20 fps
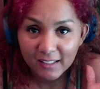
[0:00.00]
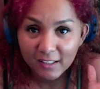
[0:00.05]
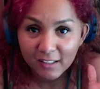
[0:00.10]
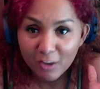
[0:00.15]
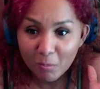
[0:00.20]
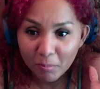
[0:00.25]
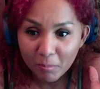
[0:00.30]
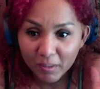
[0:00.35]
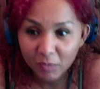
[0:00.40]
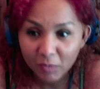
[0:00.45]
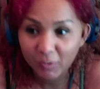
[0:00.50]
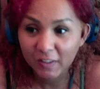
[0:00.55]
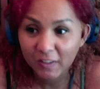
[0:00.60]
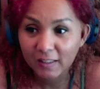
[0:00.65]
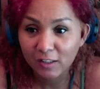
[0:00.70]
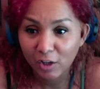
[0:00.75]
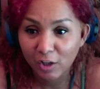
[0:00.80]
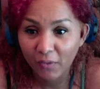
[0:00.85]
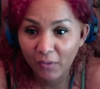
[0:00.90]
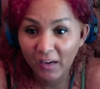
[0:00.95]
compete with
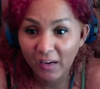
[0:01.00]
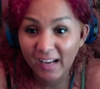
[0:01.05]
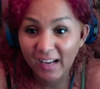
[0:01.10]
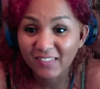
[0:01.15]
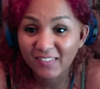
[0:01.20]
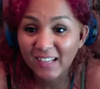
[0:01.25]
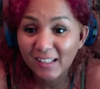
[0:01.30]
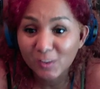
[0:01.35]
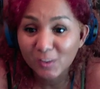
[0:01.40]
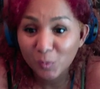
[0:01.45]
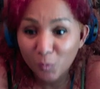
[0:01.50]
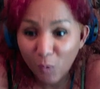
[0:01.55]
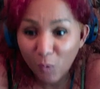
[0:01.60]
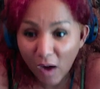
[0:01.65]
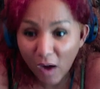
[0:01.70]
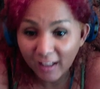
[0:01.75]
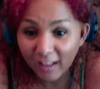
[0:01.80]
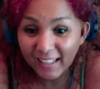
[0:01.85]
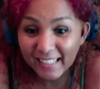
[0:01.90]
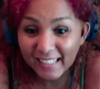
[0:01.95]
each other, and that's
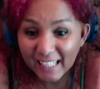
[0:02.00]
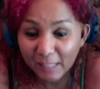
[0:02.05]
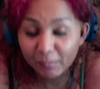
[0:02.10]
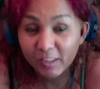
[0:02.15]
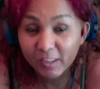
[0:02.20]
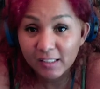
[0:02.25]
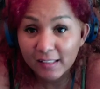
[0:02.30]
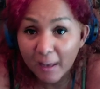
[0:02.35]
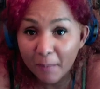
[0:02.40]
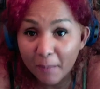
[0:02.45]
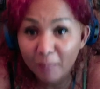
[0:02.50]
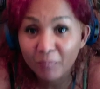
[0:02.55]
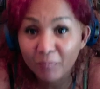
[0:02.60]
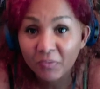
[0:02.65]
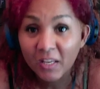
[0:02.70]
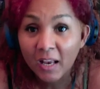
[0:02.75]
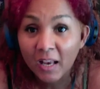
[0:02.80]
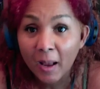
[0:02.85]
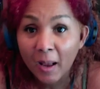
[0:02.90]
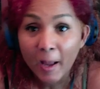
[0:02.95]
what keeps them
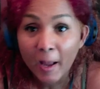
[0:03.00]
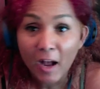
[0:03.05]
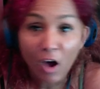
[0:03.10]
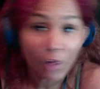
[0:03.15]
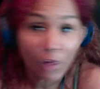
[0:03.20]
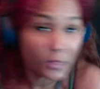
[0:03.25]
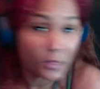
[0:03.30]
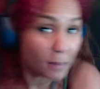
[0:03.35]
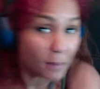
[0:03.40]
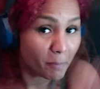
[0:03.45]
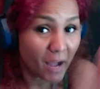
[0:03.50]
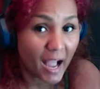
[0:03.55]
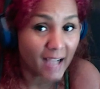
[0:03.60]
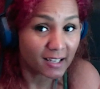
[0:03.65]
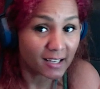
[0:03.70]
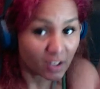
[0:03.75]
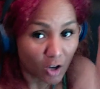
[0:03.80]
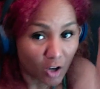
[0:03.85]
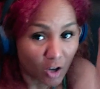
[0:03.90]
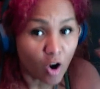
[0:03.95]
on the back
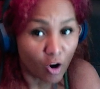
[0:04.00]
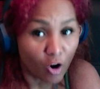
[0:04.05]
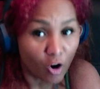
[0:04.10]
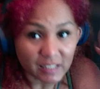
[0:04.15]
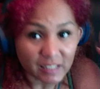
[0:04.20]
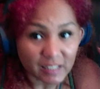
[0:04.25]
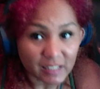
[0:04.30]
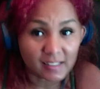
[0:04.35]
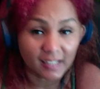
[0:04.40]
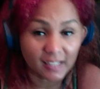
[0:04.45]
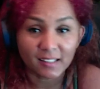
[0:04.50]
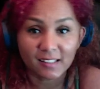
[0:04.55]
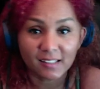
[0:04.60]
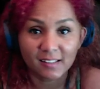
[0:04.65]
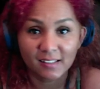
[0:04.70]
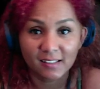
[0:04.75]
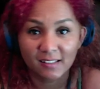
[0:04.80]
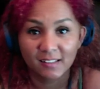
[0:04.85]
of the seat,